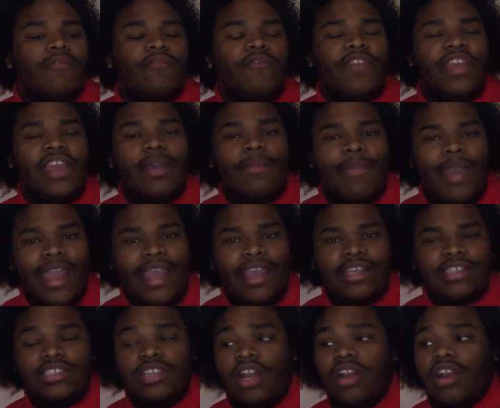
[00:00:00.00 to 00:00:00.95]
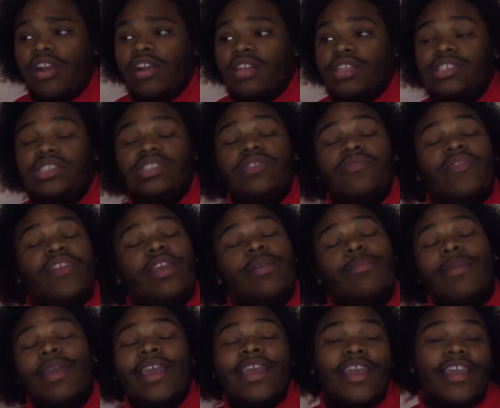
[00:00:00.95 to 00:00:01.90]
VMAs are it's the
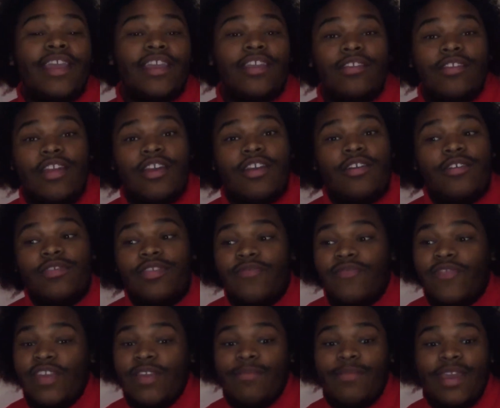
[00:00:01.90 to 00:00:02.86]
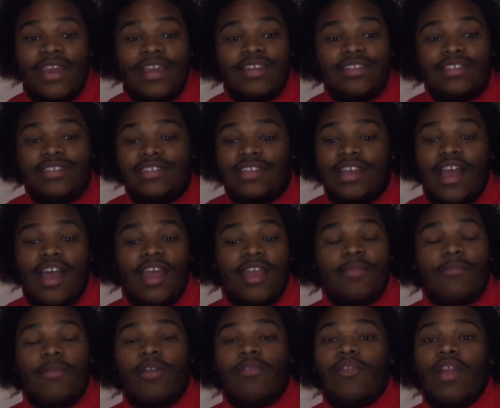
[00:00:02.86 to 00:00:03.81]
VMA, you know, the VMAs
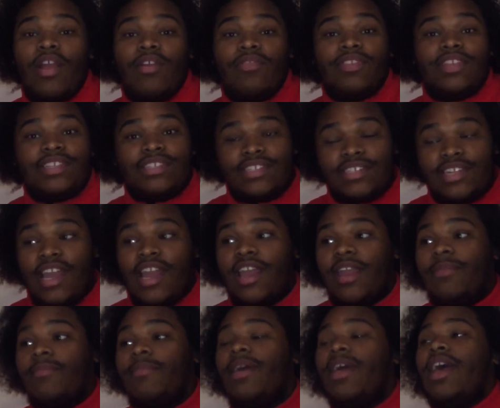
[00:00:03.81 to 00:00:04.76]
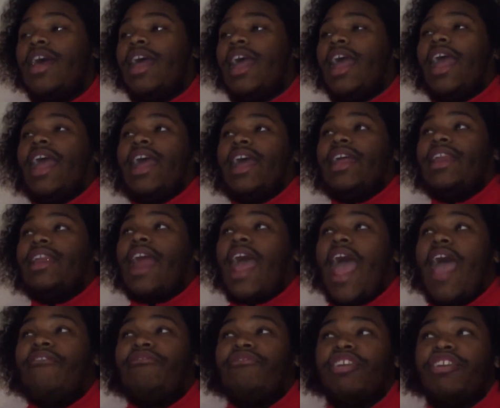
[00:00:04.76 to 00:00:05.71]
time around this time, and
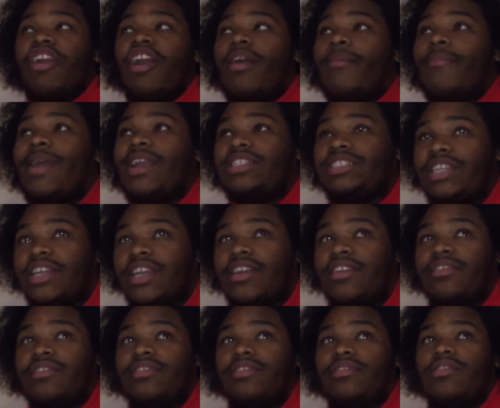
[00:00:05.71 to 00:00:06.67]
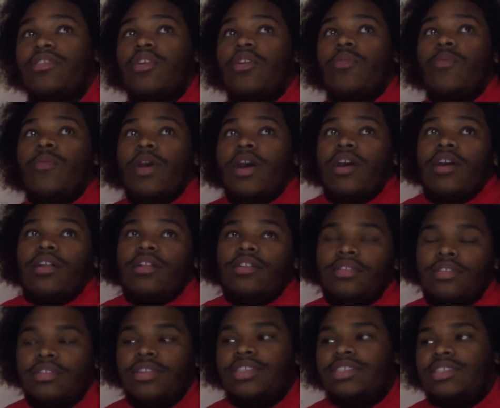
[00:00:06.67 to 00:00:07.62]
every year on my channel, well,
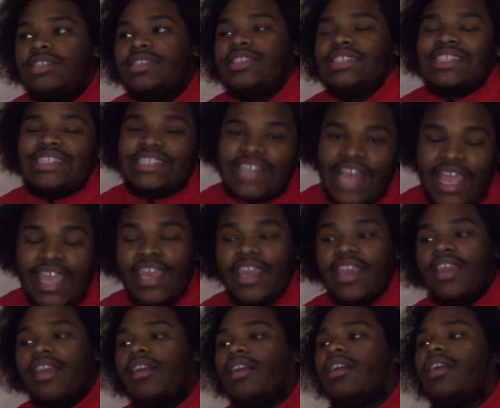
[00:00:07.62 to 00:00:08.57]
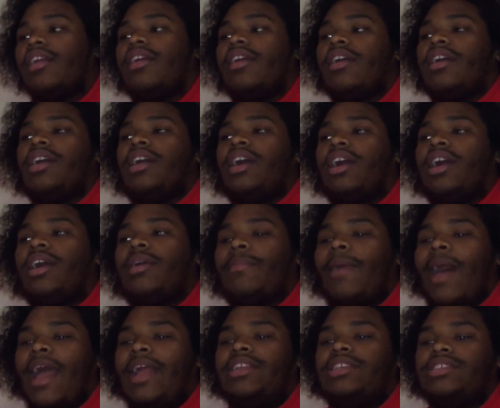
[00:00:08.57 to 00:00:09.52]
this is the second year,
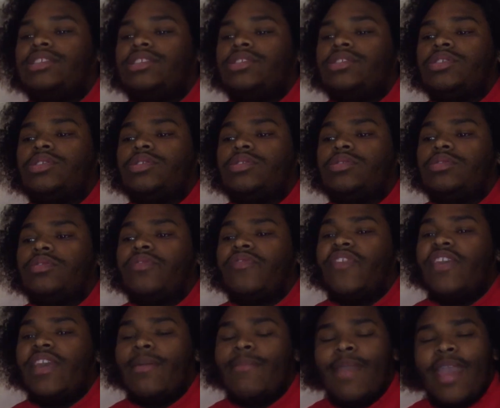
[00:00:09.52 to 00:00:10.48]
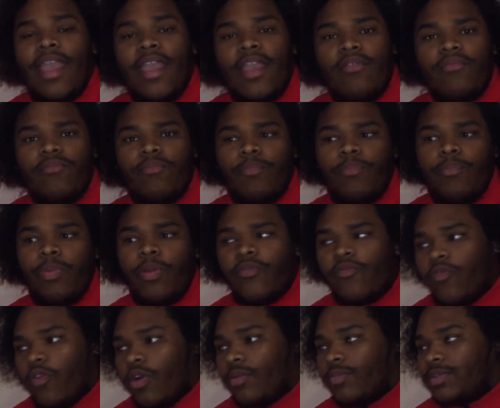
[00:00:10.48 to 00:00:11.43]
um, I do VMA
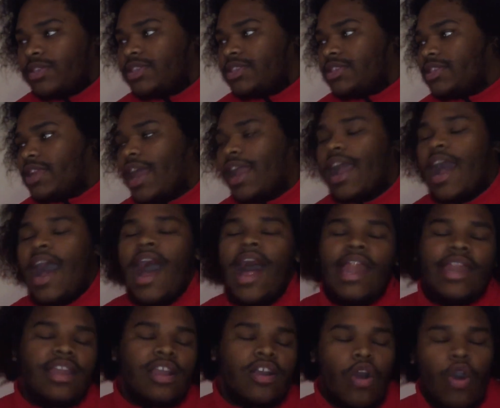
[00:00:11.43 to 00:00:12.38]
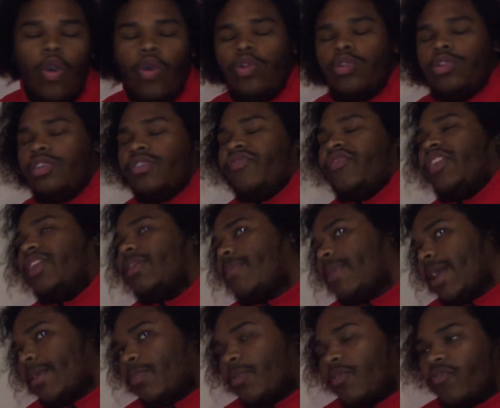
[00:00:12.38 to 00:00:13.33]
performances, iconic older
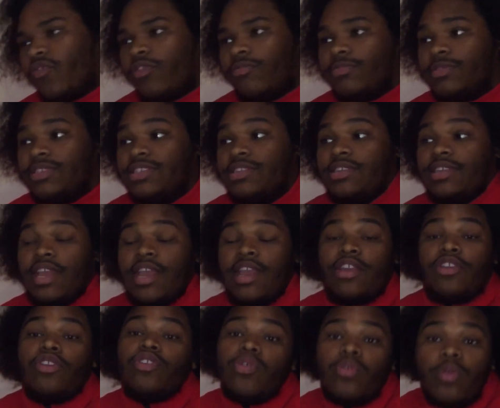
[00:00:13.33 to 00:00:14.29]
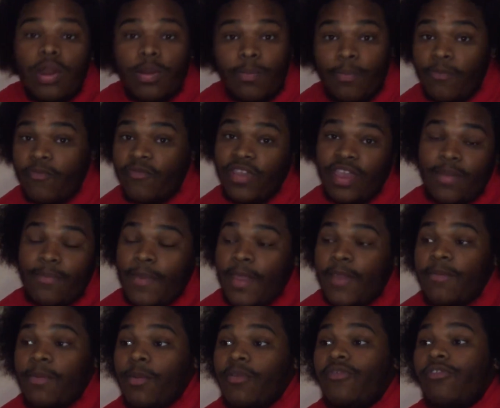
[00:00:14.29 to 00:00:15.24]
VMA performances and newer
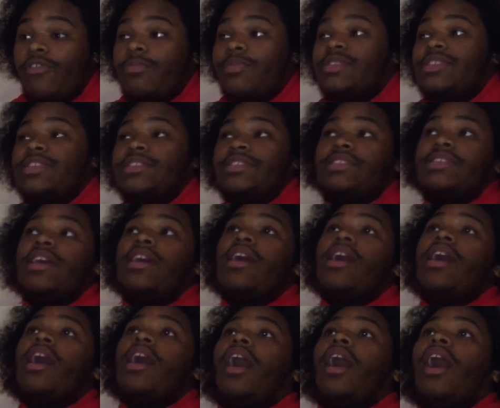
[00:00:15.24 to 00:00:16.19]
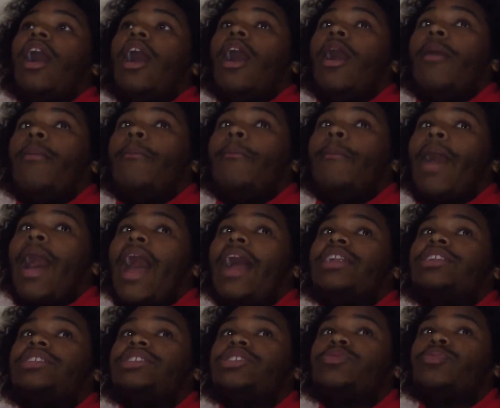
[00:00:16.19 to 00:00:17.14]
VMA performances. Um,
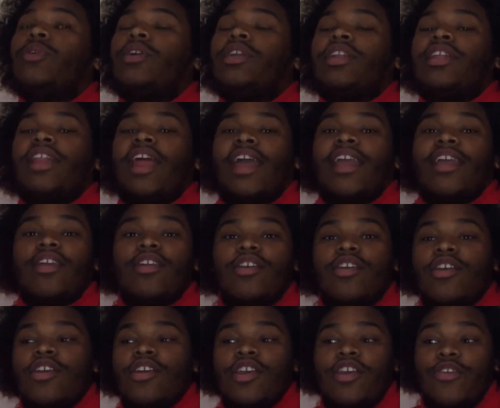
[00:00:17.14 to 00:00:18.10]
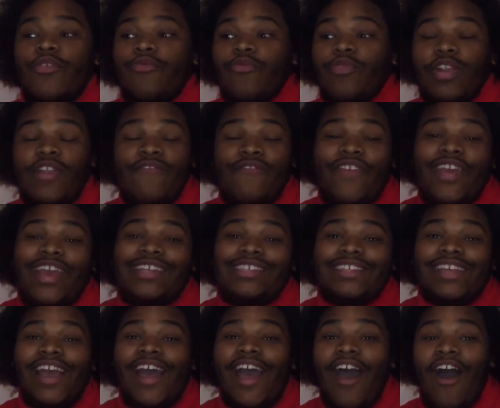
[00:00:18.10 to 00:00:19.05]
I just want to like
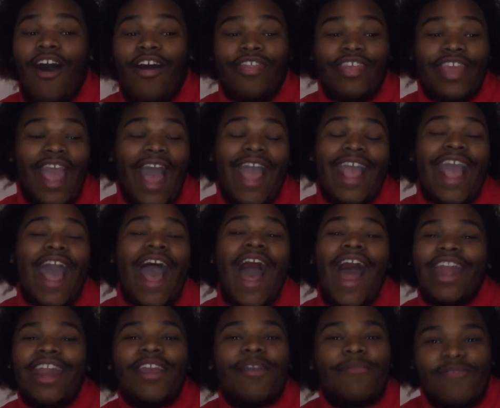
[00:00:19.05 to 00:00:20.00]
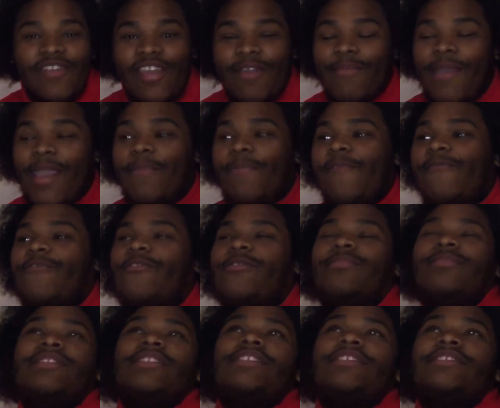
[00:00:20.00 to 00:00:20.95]
revisit all the iconic VMA
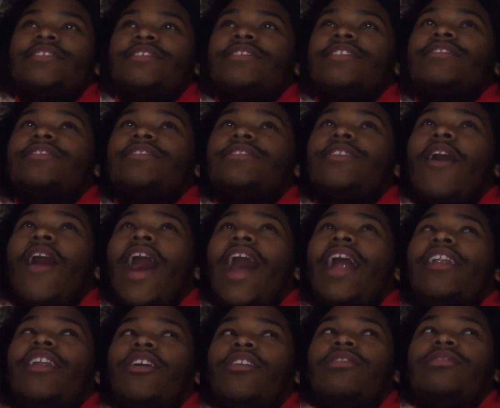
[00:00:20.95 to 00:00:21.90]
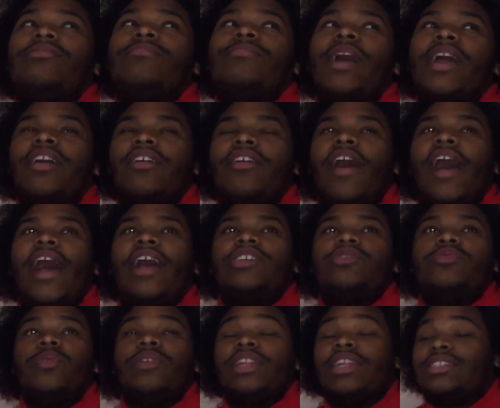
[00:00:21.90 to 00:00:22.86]
performances. So I know Michael
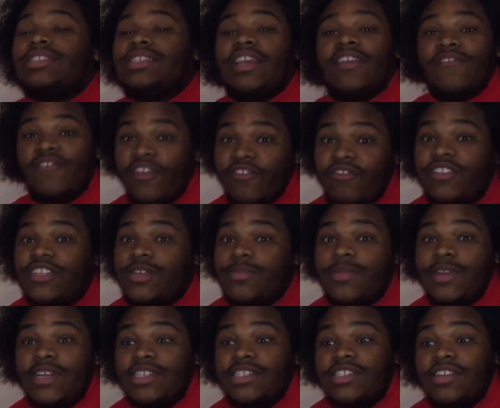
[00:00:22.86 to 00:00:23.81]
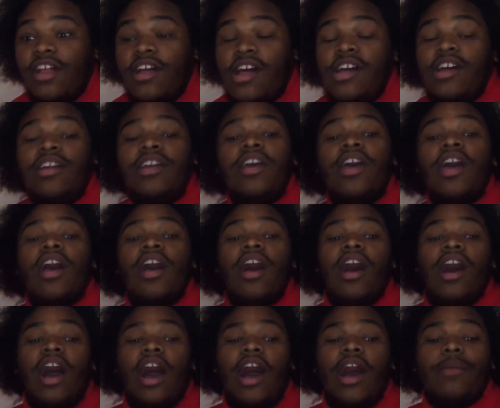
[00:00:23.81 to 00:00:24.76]
has one that's like 15 minutes long.
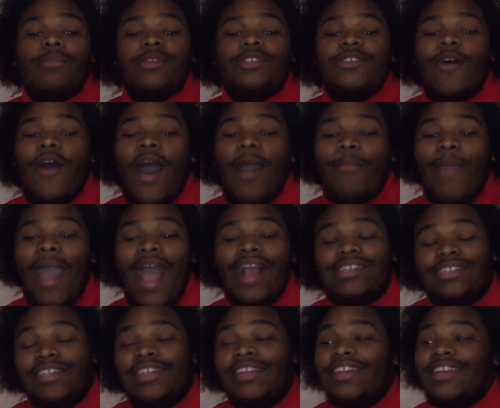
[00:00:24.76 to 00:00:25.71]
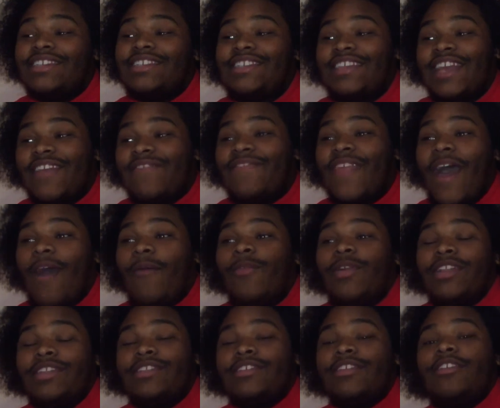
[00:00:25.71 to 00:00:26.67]
Um, so I'm actually going to save that
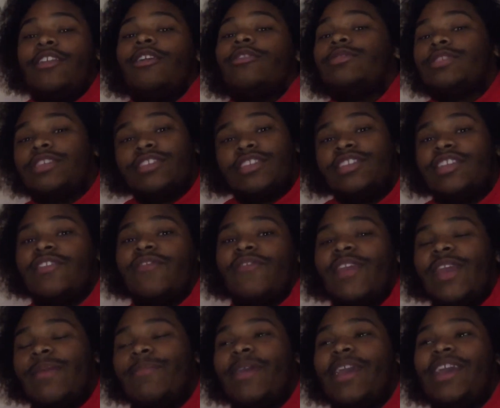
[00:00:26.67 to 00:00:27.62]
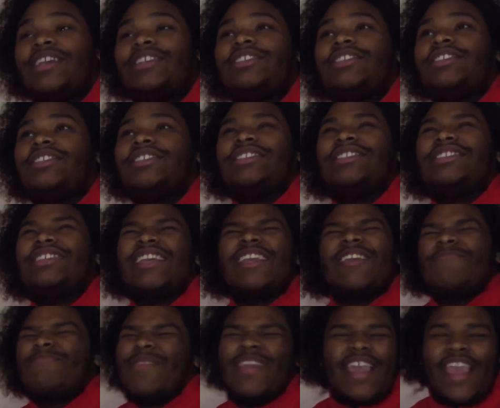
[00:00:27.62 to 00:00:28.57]
when it's closer to the VMAs just to
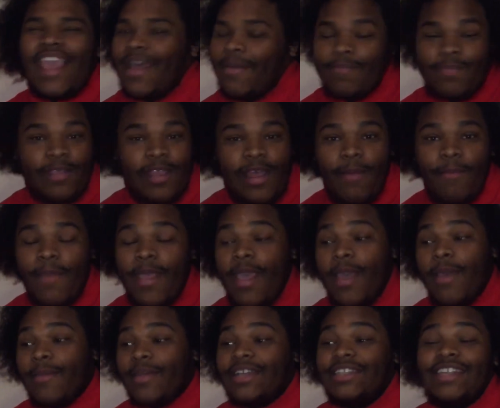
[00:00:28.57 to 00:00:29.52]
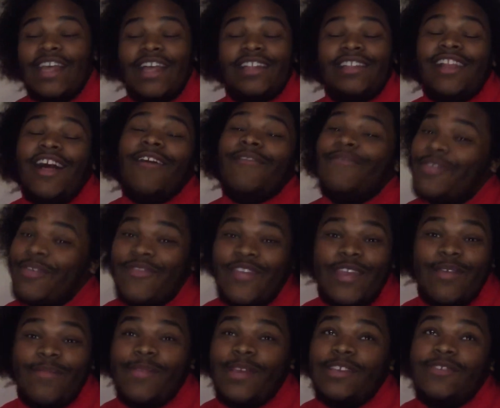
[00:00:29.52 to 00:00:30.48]
get me amped up because I love the
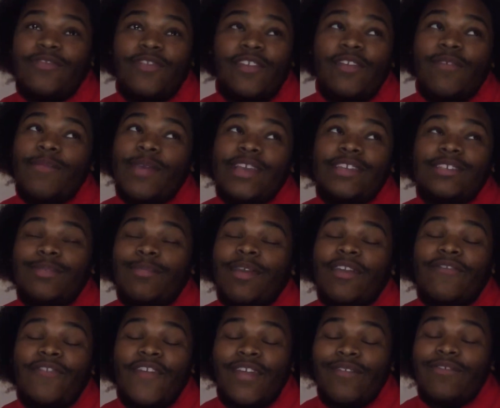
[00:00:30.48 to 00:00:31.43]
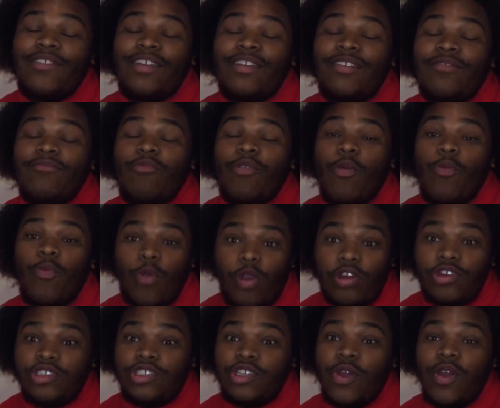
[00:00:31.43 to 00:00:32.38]
VMAs. VMAs are my favorite
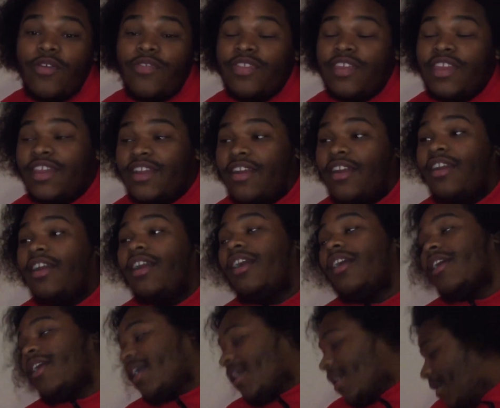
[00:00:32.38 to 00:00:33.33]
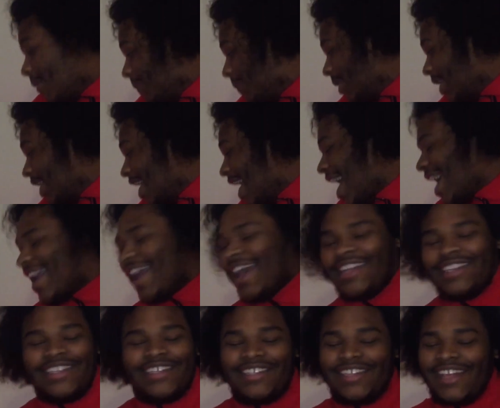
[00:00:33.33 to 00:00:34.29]
award show of the year. But I
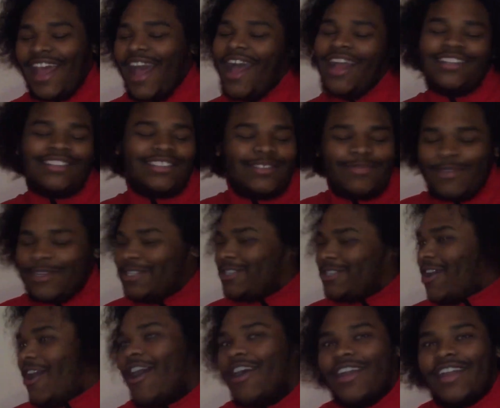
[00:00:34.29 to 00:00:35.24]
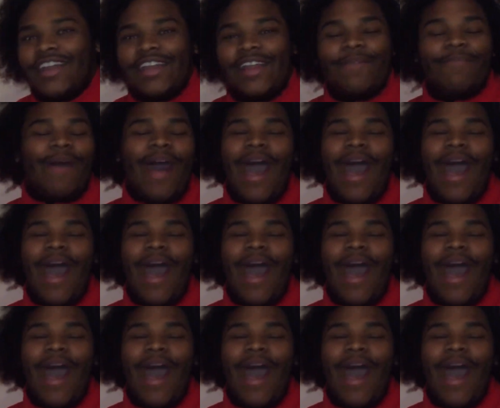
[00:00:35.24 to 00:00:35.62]
guess it's it. I've just been talking.